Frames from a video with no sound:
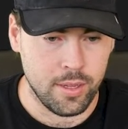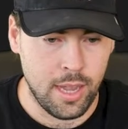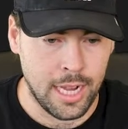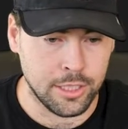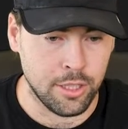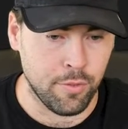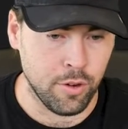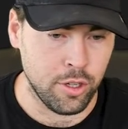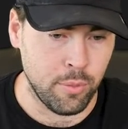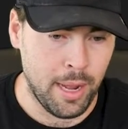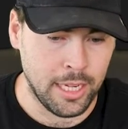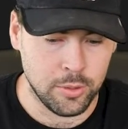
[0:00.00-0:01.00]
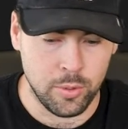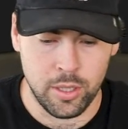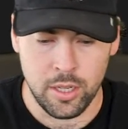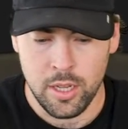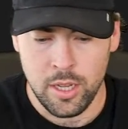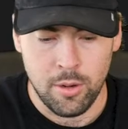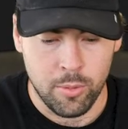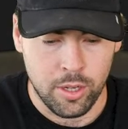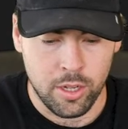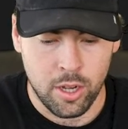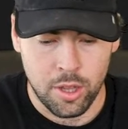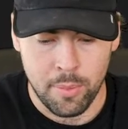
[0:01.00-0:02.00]
ask you for a new password. We're
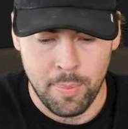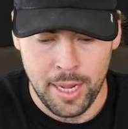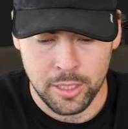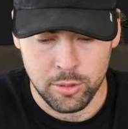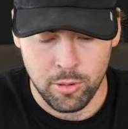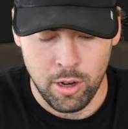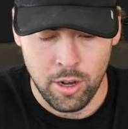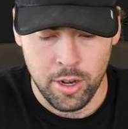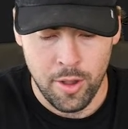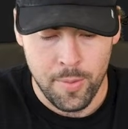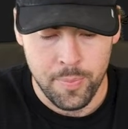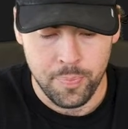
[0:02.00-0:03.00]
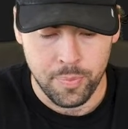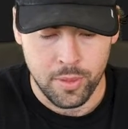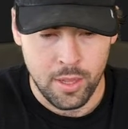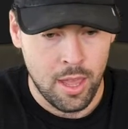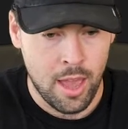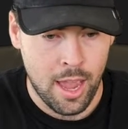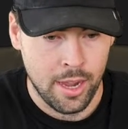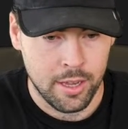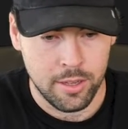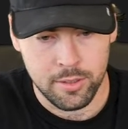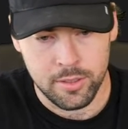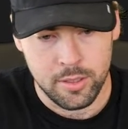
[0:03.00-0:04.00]
going to call the password hack.